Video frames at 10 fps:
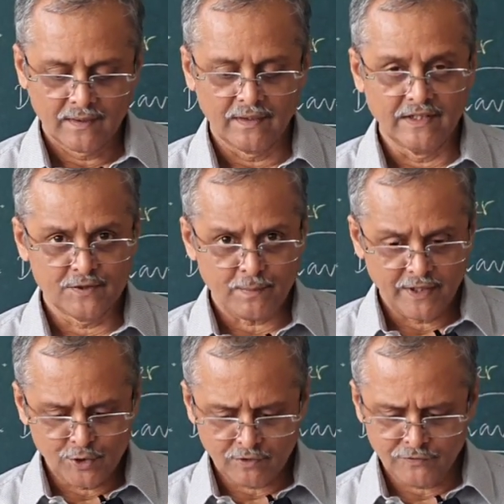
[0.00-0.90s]
In
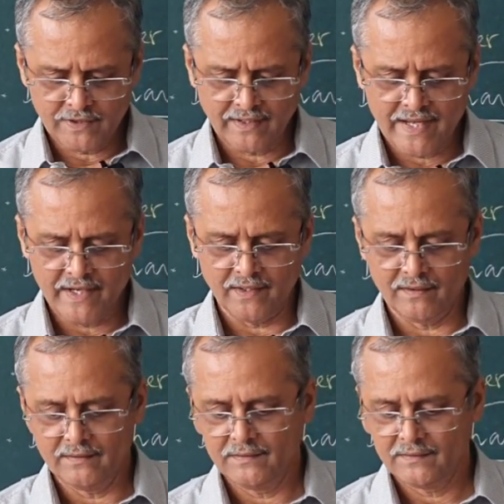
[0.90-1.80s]
spite of the
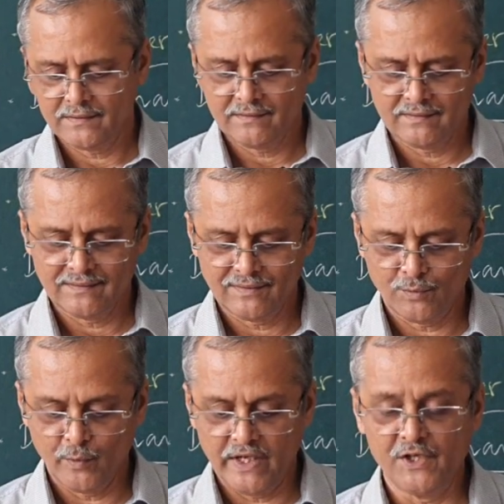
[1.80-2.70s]
rain,
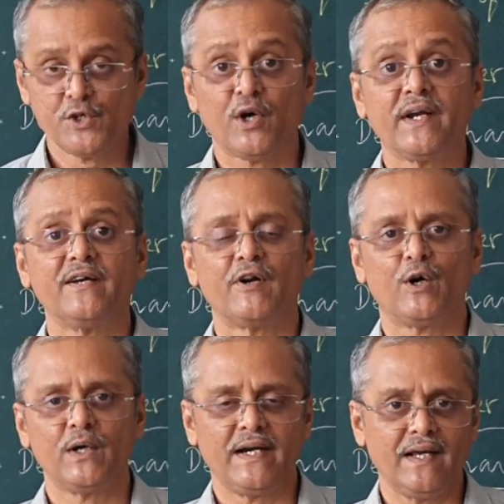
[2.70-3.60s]
we enjoyed our
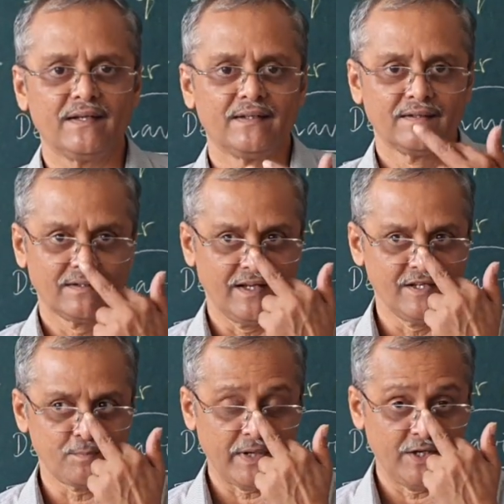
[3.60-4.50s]
holiday. In
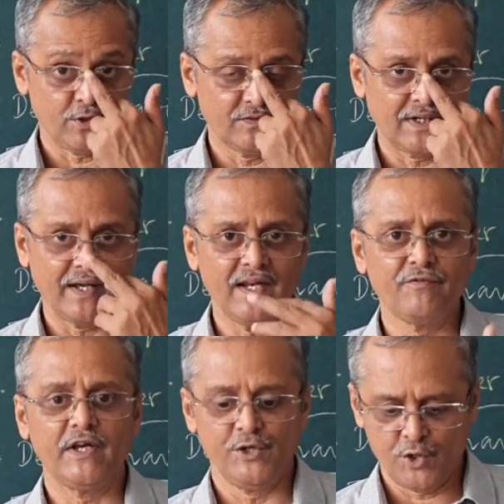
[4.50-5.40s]
spite of the rain,
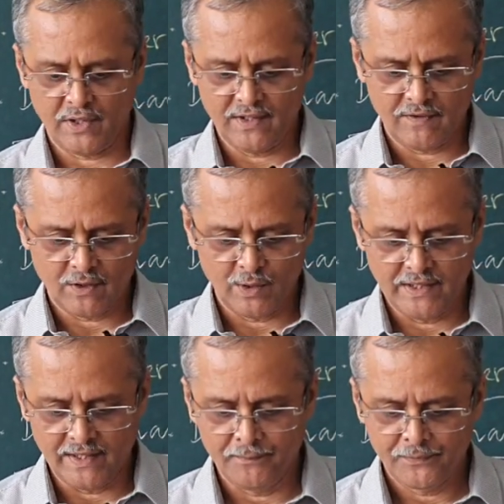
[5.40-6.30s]
we enjoyed our
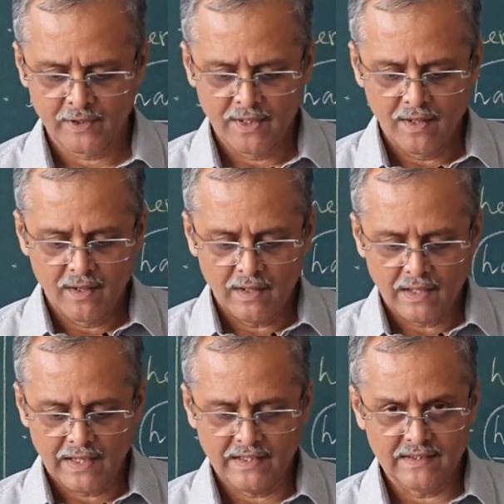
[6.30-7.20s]
holiday.
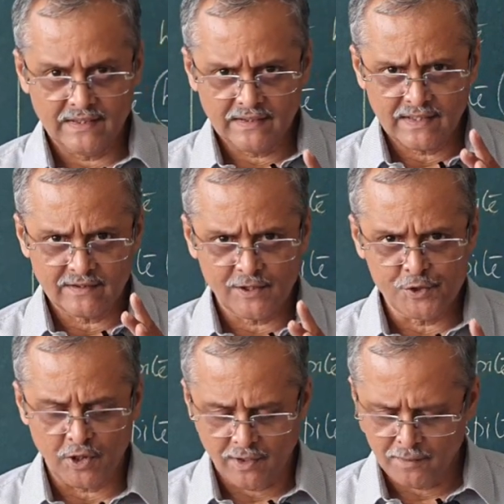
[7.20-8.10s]
I didn't get the
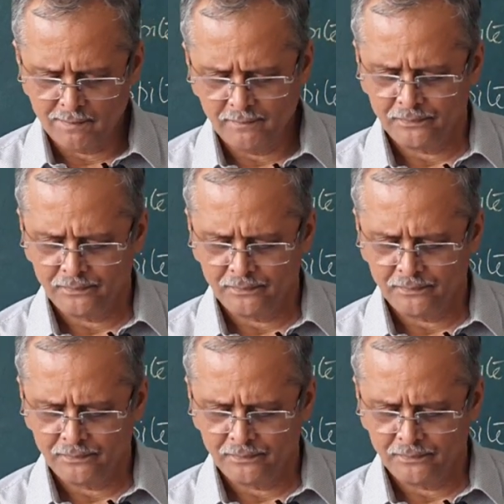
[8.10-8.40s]
job